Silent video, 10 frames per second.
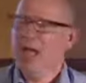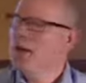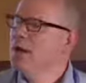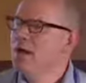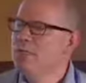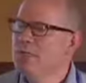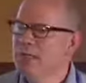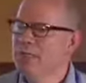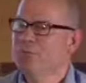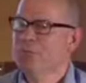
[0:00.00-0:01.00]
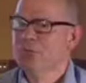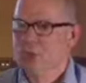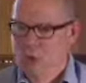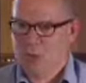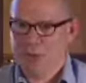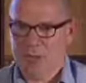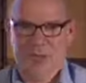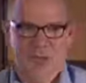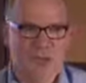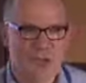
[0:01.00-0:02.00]
have been
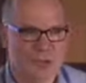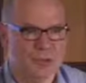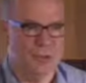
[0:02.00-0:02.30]
phenomenally good